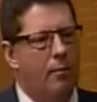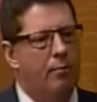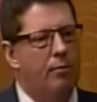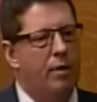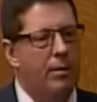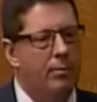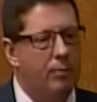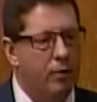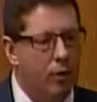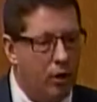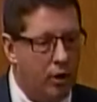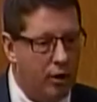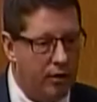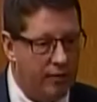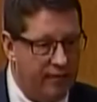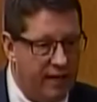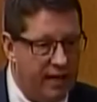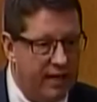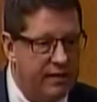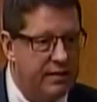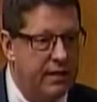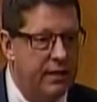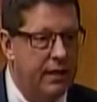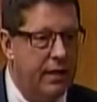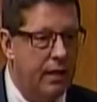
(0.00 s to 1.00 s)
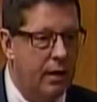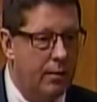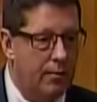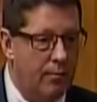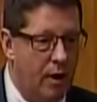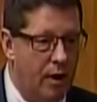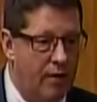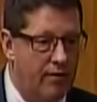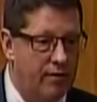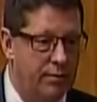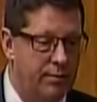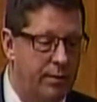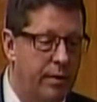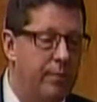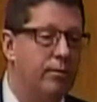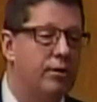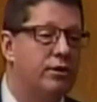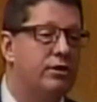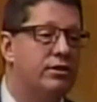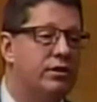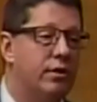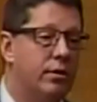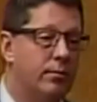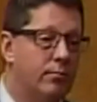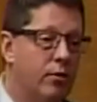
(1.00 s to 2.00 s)
People are investing in our province. People
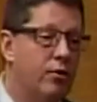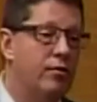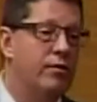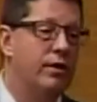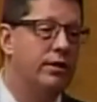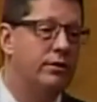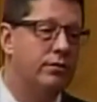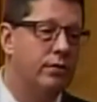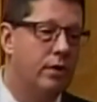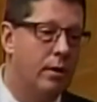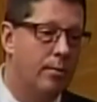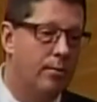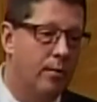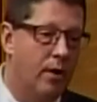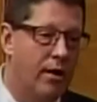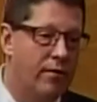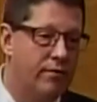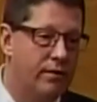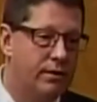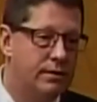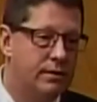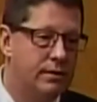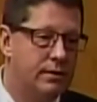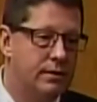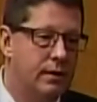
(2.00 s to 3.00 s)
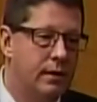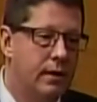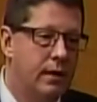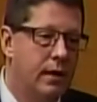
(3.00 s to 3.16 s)
are still moving to our province,